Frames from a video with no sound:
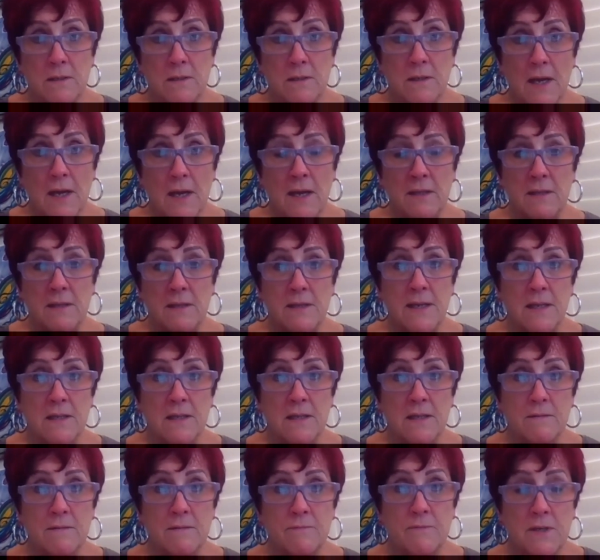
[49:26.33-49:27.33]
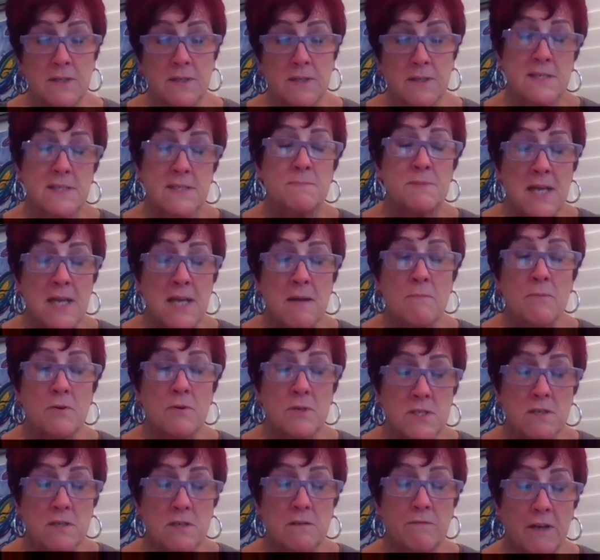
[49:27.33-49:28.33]
at the end of September
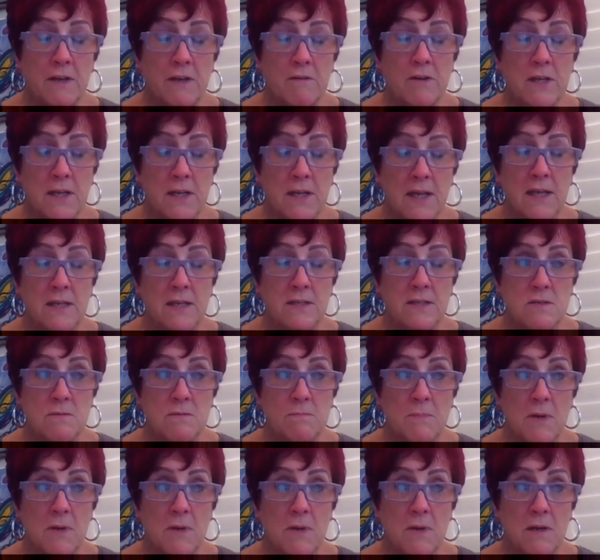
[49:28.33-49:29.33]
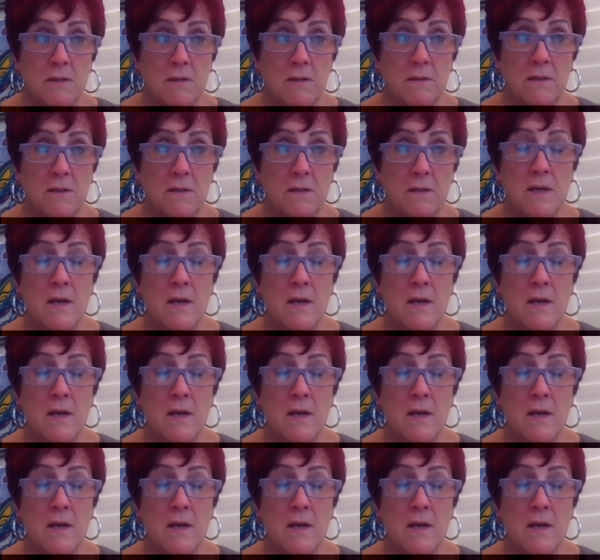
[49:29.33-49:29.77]
is Ovarian Cancer Month.